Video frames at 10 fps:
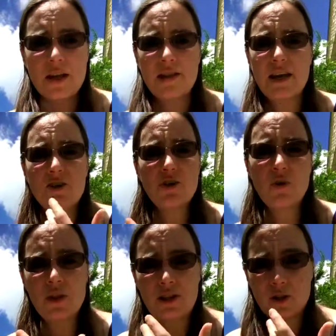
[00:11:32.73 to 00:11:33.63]
They
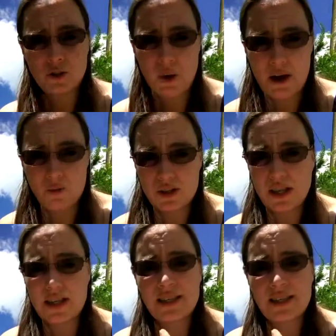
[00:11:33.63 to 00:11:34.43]
knew that the sweat was like a